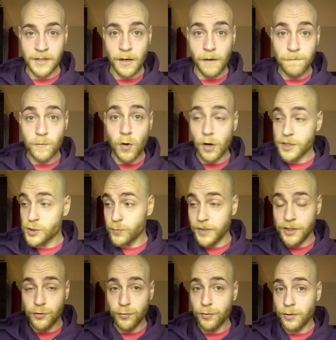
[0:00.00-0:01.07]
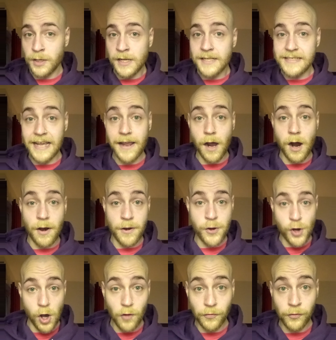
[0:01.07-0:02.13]
Of course we do, they are
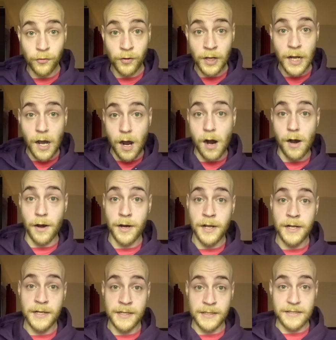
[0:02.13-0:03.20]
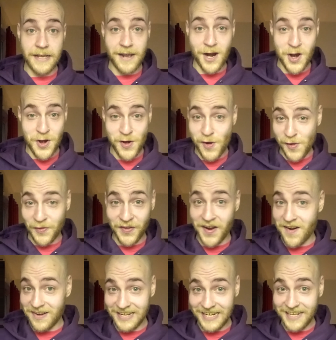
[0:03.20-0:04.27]
not our
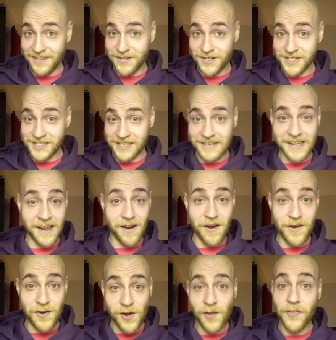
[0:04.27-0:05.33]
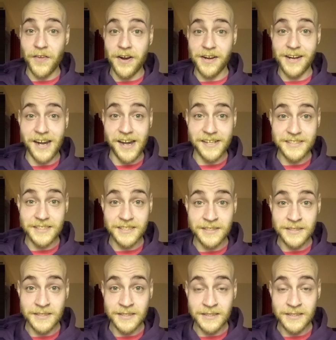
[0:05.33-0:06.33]
leaders, they are not our guides.